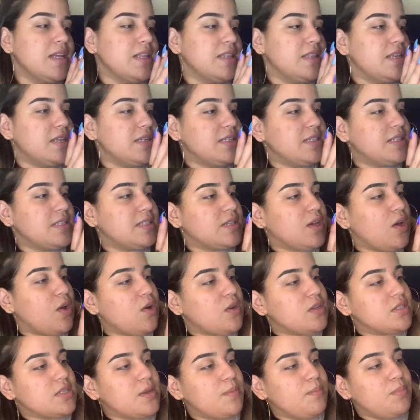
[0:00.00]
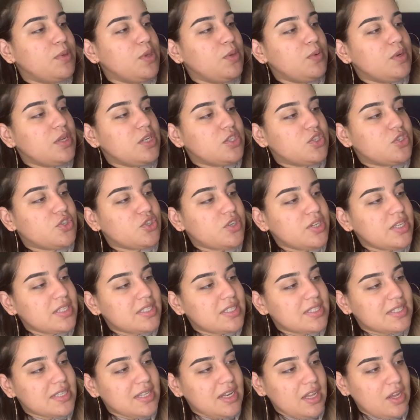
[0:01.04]
This is called a Beauty
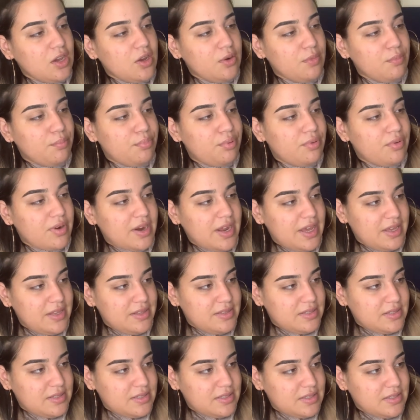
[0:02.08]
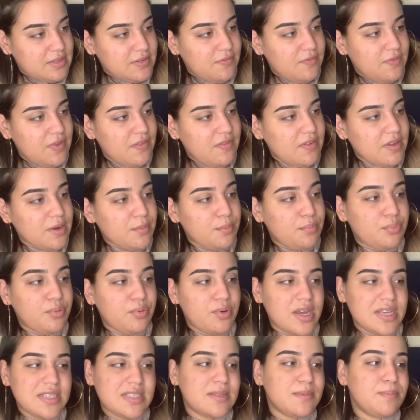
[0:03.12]
Treats Neon Brights Vivid
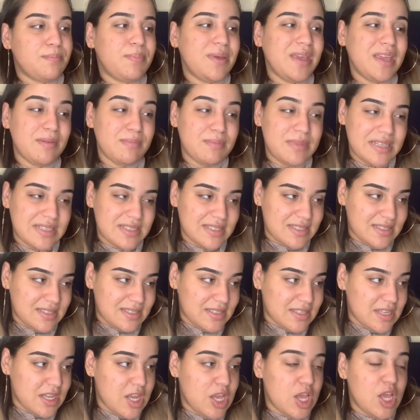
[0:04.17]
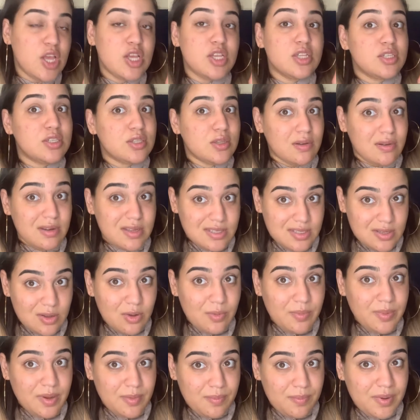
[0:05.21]
Pressed Pigments. So let's
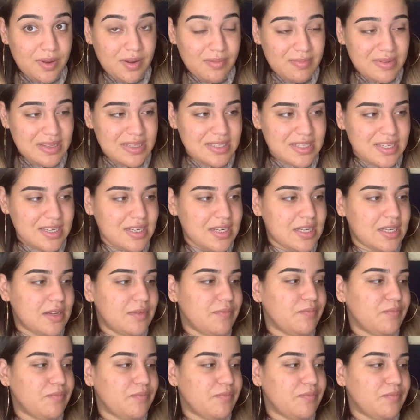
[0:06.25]
hope they're pigmented.